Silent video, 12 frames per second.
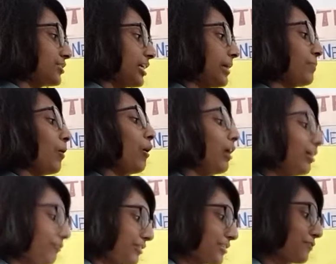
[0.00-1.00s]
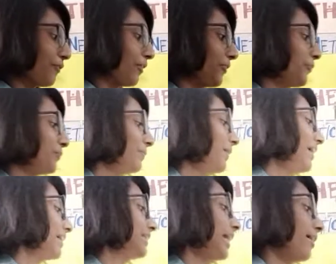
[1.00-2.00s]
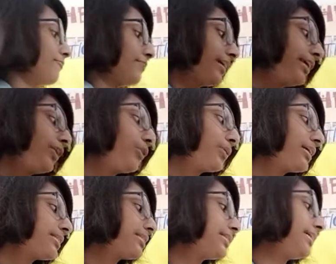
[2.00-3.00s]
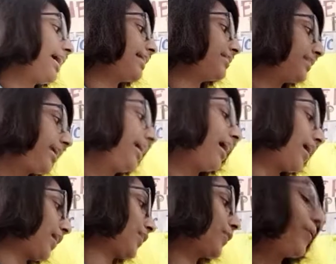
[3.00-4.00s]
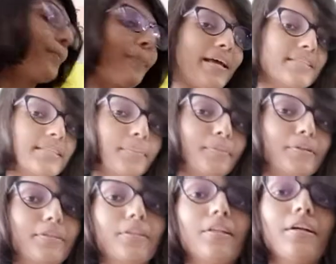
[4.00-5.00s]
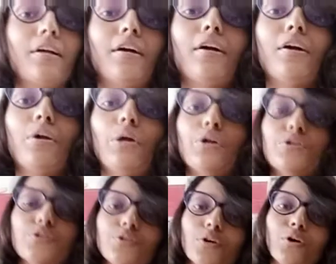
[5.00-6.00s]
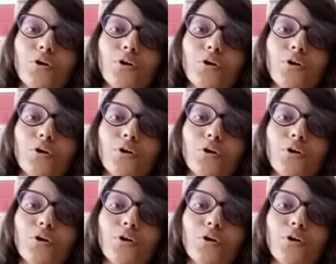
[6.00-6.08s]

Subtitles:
shape or fixed volume. They have very low density and they are compressible. So